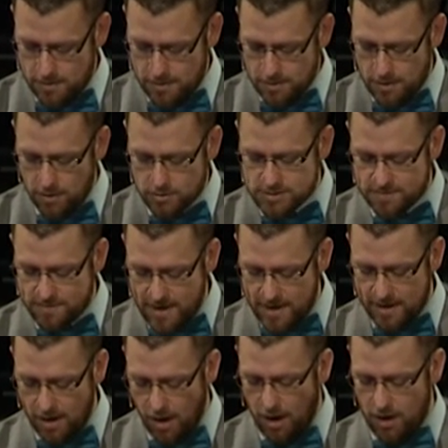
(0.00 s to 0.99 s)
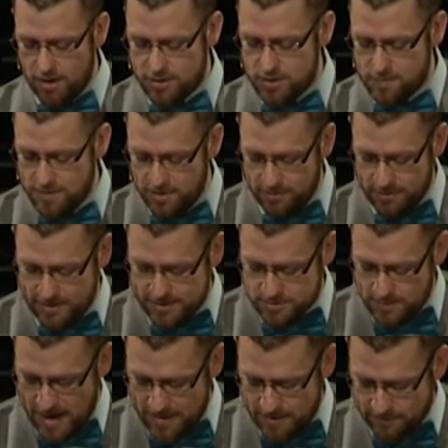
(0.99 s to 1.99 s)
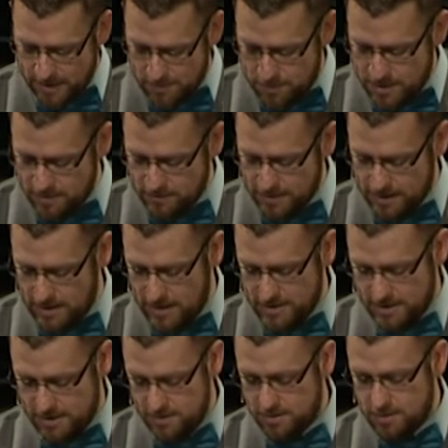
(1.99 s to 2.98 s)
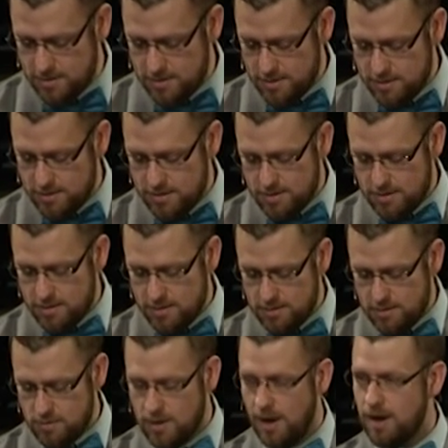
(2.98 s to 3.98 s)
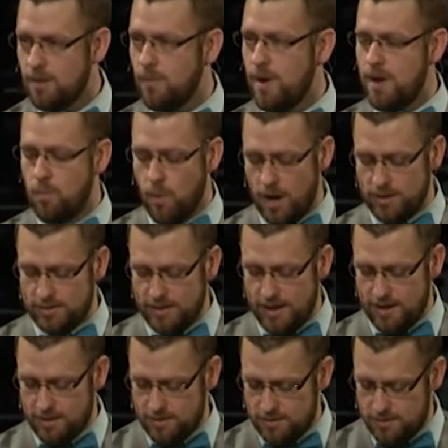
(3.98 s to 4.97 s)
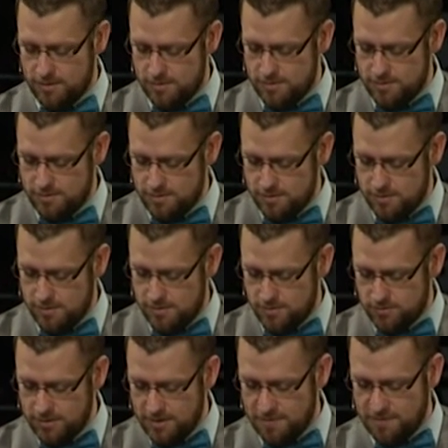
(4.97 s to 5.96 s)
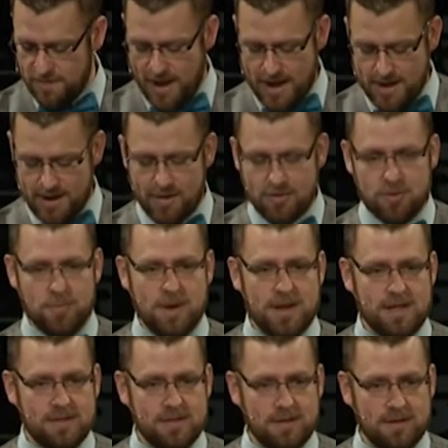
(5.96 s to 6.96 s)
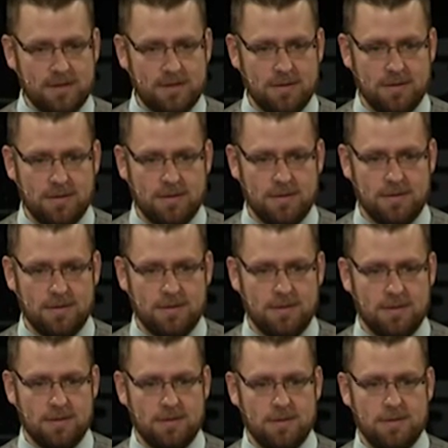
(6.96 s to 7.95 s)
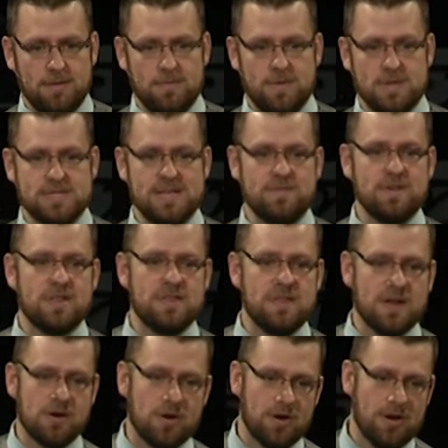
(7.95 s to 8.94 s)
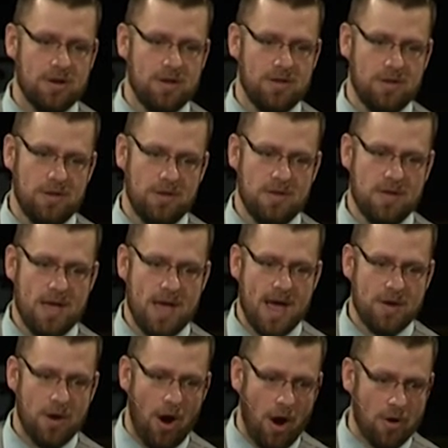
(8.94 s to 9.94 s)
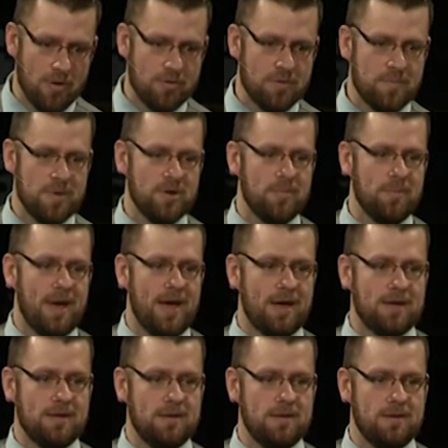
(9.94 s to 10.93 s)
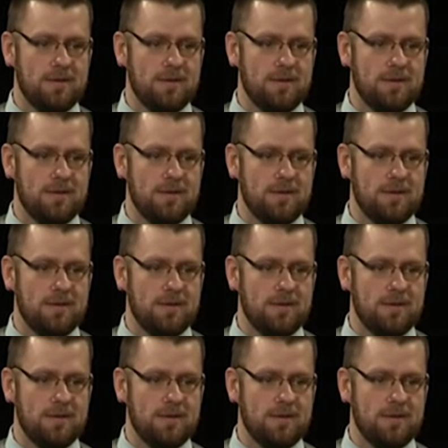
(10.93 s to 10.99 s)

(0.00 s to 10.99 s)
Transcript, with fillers: Cultivating a heart of humility is rather like peeling an onion. You cut away one layer only to find another beneath it that's even thicker and harder to peel back.